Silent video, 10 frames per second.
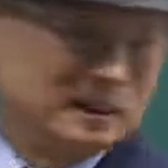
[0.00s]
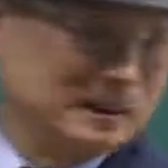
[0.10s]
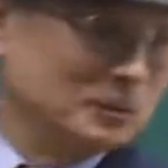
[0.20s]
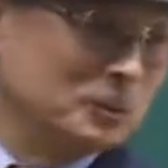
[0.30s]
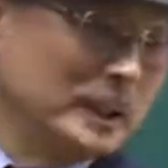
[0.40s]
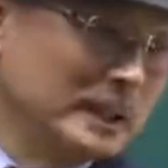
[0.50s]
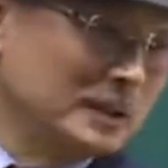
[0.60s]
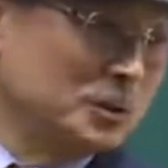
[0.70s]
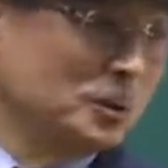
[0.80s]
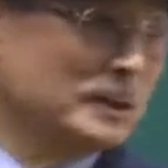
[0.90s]
think our
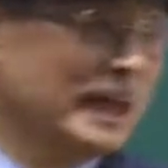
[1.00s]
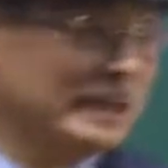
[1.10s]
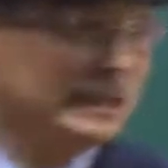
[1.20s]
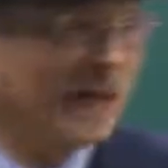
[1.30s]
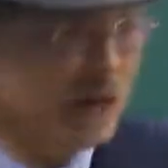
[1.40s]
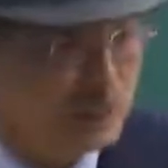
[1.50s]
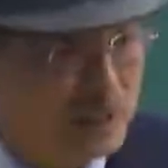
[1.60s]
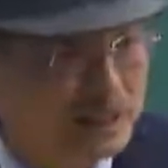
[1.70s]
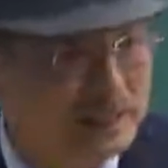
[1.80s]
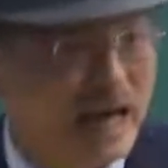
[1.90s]
early contractors
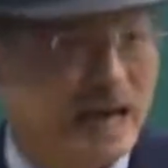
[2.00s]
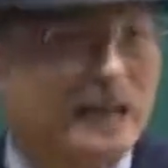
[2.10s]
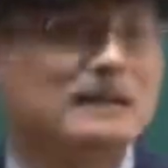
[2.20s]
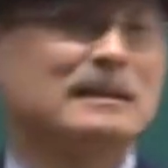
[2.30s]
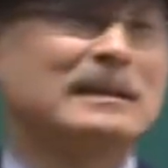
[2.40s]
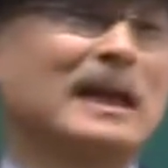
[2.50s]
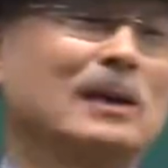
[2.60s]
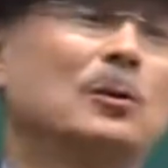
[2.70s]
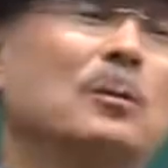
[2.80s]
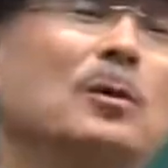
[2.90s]
believed that I cared